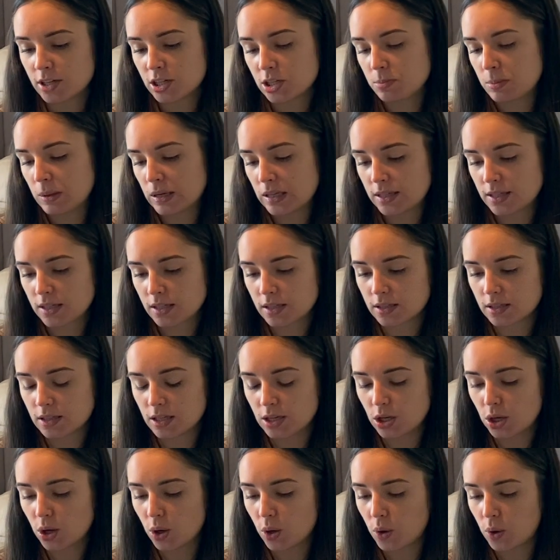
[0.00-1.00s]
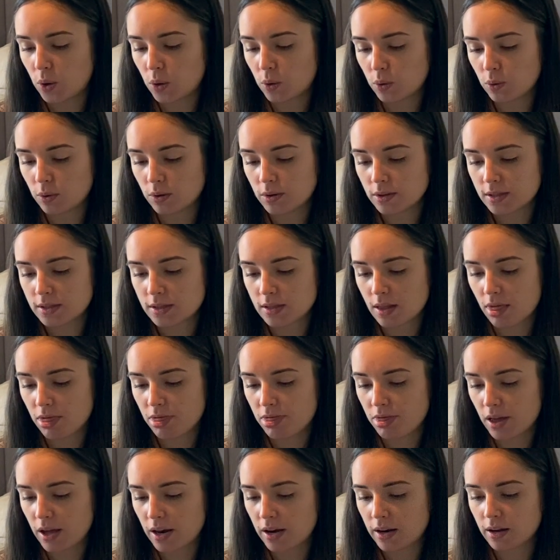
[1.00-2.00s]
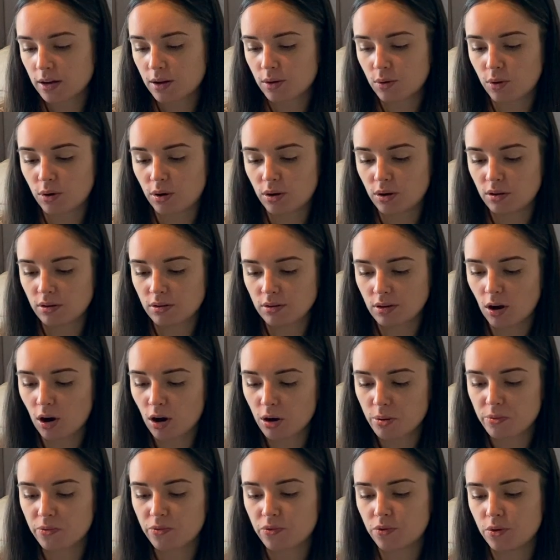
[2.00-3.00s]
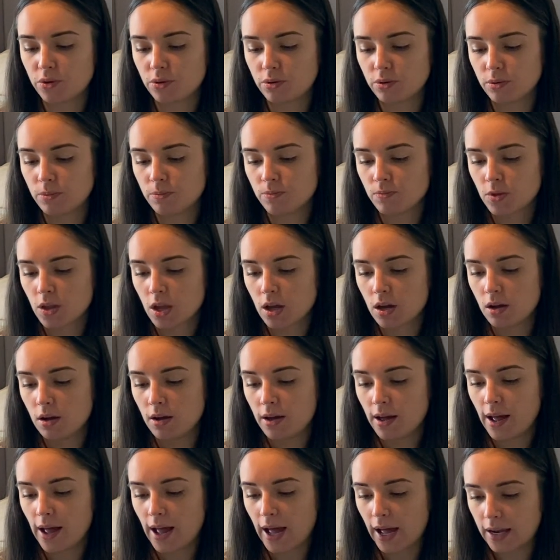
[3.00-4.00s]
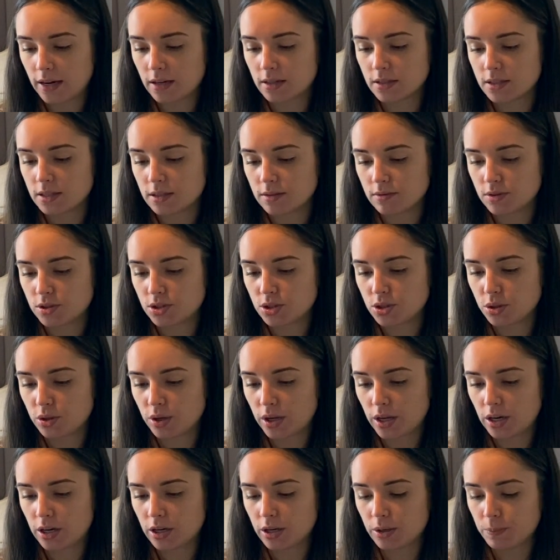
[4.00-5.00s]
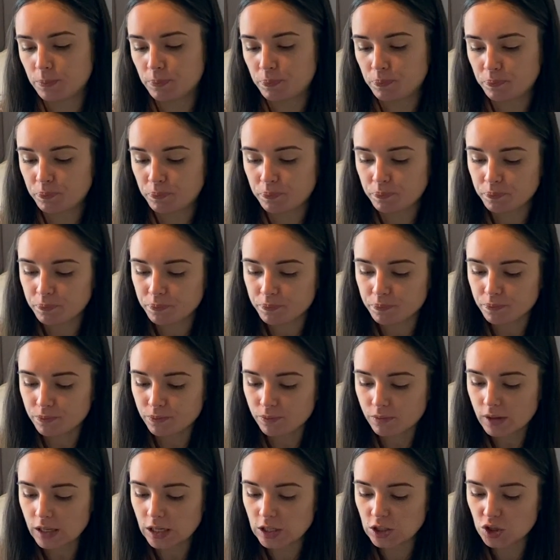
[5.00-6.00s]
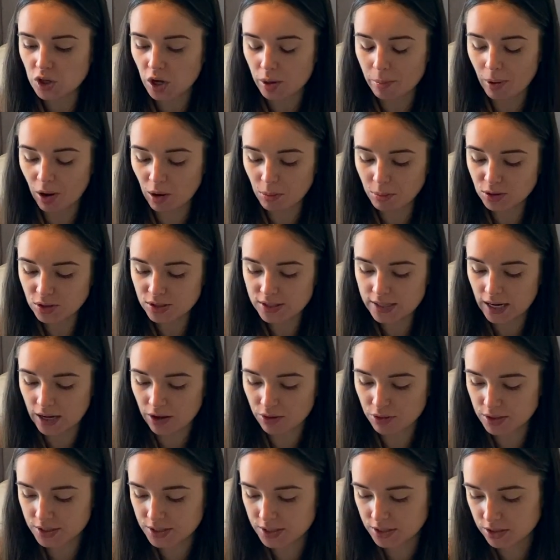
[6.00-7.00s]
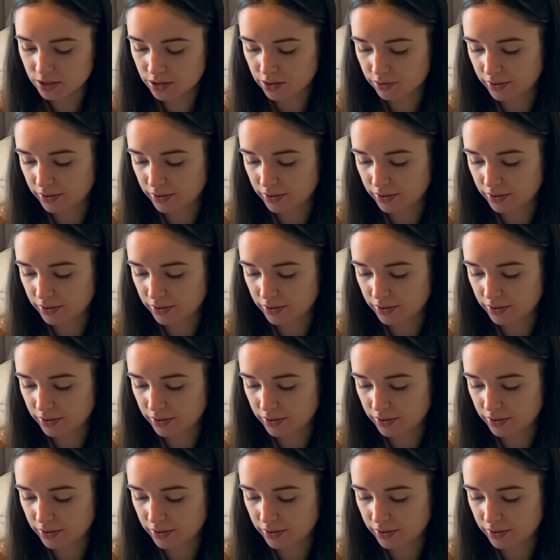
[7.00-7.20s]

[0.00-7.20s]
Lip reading: basically no synthetic or harmful additives to here. So I'm almost out. This is the